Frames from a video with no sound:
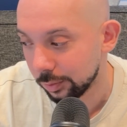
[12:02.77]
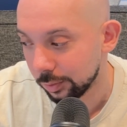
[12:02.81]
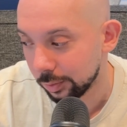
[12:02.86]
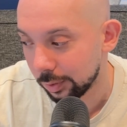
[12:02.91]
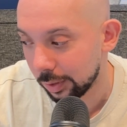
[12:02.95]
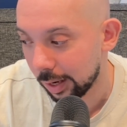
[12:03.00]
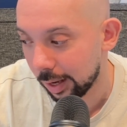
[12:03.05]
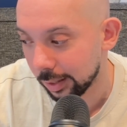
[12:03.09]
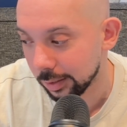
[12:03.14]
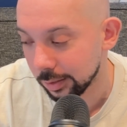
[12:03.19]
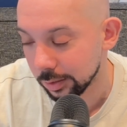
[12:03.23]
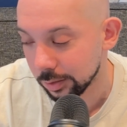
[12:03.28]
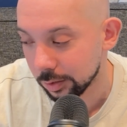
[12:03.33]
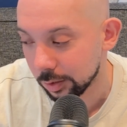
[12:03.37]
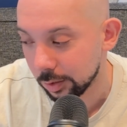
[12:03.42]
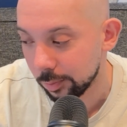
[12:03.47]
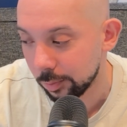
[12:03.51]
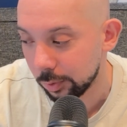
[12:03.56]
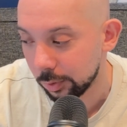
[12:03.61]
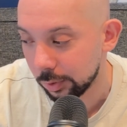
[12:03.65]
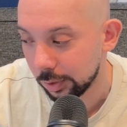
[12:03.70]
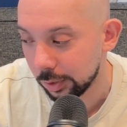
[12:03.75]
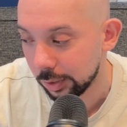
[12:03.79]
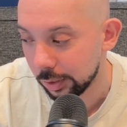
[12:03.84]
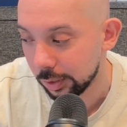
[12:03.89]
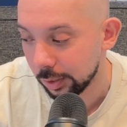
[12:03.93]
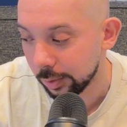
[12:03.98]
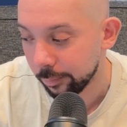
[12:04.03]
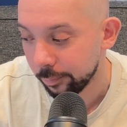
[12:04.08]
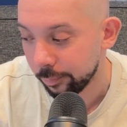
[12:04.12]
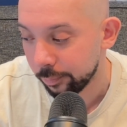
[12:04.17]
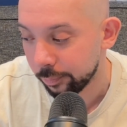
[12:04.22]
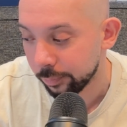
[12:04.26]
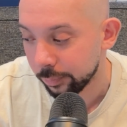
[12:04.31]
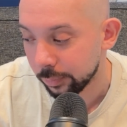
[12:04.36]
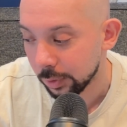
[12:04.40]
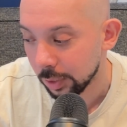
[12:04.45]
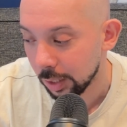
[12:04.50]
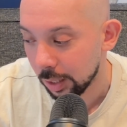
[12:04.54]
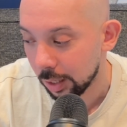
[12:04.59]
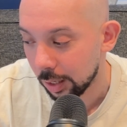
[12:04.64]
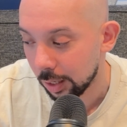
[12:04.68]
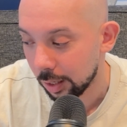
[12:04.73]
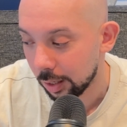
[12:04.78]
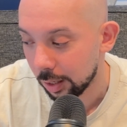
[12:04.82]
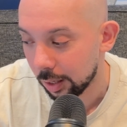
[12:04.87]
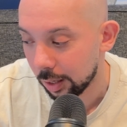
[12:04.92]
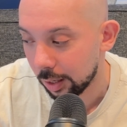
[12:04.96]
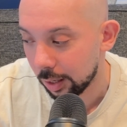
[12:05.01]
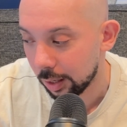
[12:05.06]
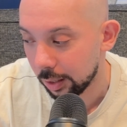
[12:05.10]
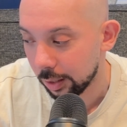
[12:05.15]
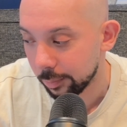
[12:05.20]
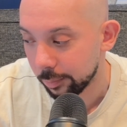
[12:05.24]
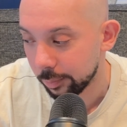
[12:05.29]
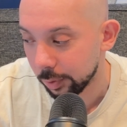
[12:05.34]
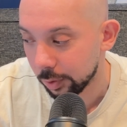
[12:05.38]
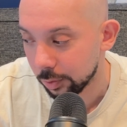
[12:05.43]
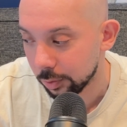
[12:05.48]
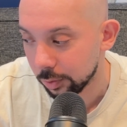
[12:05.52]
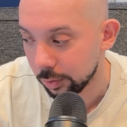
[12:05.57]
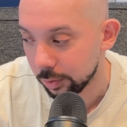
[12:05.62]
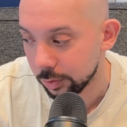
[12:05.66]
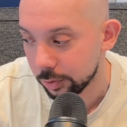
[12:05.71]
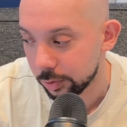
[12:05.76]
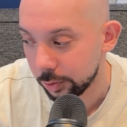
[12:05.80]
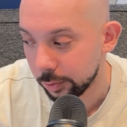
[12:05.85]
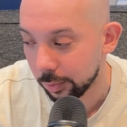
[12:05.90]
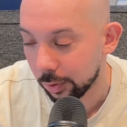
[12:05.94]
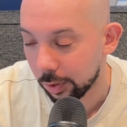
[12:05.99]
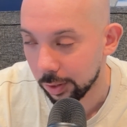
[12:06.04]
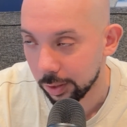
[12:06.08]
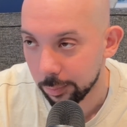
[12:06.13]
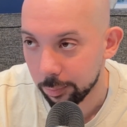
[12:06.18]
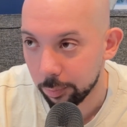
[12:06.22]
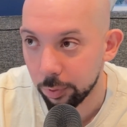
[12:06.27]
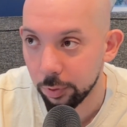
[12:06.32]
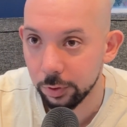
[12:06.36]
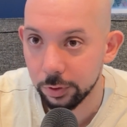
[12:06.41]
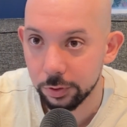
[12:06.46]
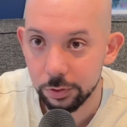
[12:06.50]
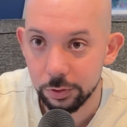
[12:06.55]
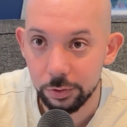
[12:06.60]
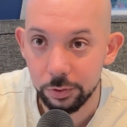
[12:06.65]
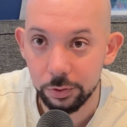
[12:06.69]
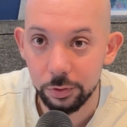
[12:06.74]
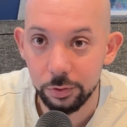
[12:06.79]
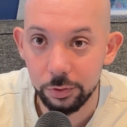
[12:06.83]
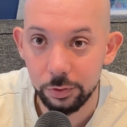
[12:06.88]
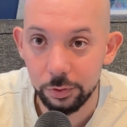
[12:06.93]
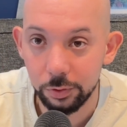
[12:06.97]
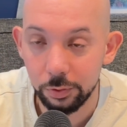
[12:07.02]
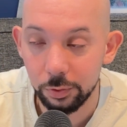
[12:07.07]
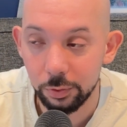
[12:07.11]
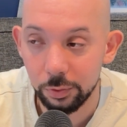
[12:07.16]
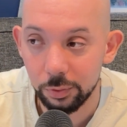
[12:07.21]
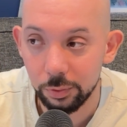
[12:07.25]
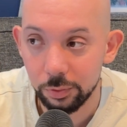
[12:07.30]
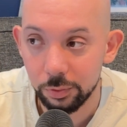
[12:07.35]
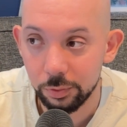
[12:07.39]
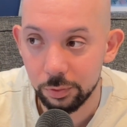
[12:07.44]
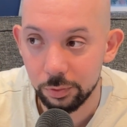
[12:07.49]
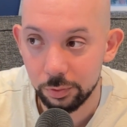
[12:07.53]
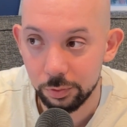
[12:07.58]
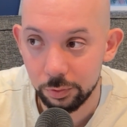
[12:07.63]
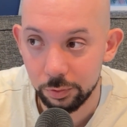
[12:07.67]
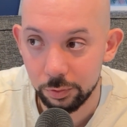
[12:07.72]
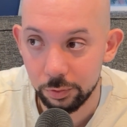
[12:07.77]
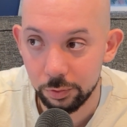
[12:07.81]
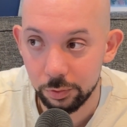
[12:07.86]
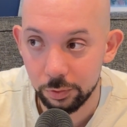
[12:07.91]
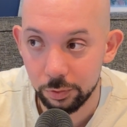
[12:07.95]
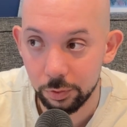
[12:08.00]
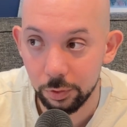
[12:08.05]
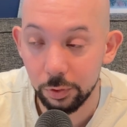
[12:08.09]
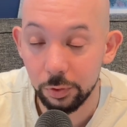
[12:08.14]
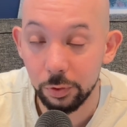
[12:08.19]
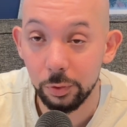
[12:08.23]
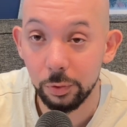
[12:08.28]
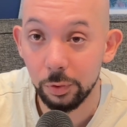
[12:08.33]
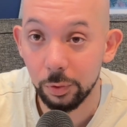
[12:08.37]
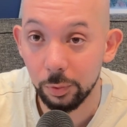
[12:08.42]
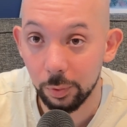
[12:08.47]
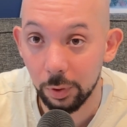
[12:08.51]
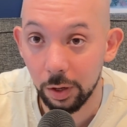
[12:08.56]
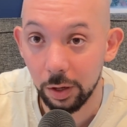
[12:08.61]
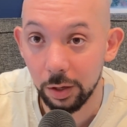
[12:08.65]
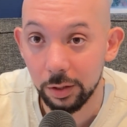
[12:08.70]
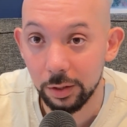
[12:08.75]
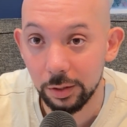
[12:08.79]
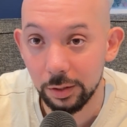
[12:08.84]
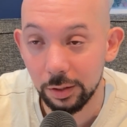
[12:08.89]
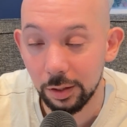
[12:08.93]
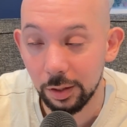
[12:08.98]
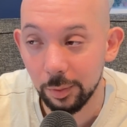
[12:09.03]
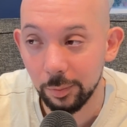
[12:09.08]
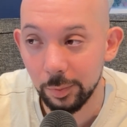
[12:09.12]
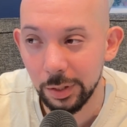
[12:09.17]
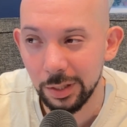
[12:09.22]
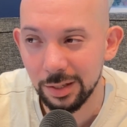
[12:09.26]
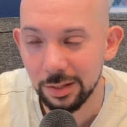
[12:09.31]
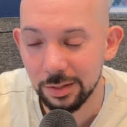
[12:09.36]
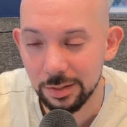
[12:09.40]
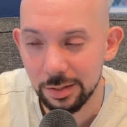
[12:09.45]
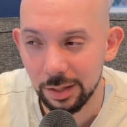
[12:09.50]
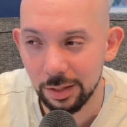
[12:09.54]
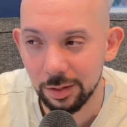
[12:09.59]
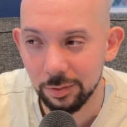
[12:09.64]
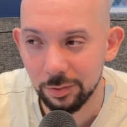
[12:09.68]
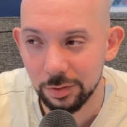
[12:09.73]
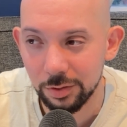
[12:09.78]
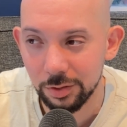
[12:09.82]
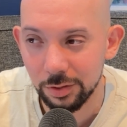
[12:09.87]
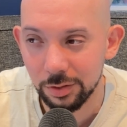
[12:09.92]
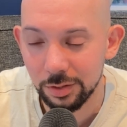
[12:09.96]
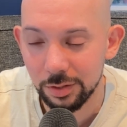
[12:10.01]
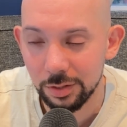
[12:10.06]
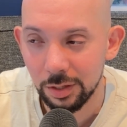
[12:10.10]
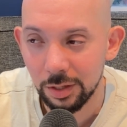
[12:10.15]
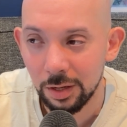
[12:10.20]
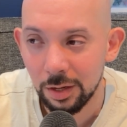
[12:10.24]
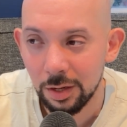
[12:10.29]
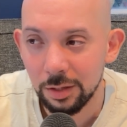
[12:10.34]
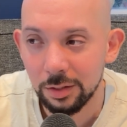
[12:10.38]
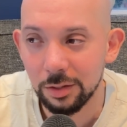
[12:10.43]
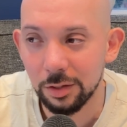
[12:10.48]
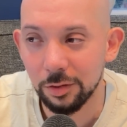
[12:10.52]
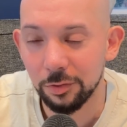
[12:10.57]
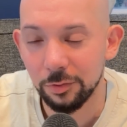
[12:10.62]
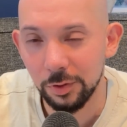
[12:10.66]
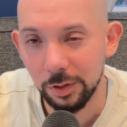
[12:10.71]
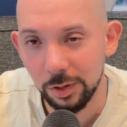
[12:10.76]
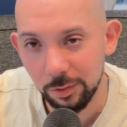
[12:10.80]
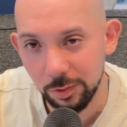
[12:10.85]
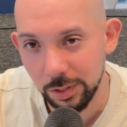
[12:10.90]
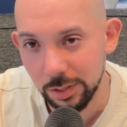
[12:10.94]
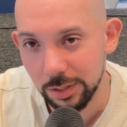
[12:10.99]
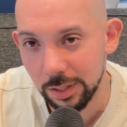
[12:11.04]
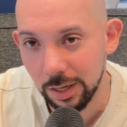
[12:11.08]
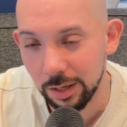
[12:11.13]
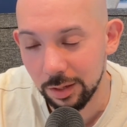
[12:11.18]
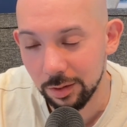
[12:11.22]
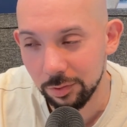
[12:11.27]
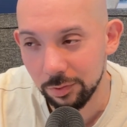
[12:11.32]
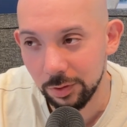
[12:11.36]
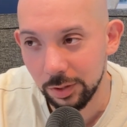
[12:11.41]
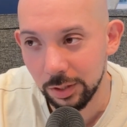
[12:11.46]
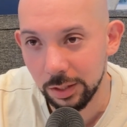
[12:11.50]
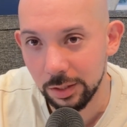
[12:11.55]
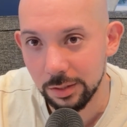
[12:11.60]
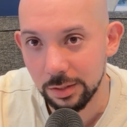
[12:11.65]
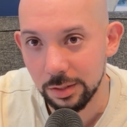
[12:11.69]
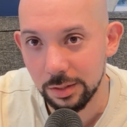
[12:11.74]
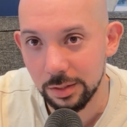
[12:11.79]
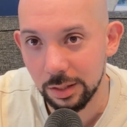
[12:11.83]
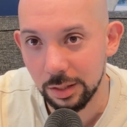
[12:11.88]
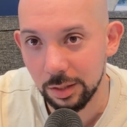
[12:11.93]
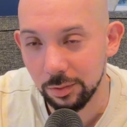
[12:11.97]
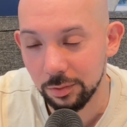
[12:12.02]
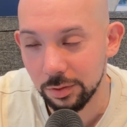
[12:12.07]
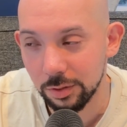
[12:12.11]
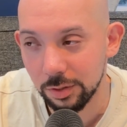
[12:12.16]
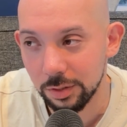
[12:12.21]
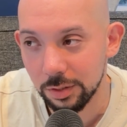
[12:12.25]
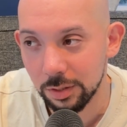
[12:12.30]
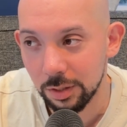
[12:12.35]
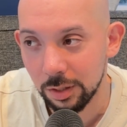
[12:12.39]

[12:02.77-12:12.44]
like this community, because you are pushed to do the work, you know what I mean? Instead of just the theory side of things, instead of just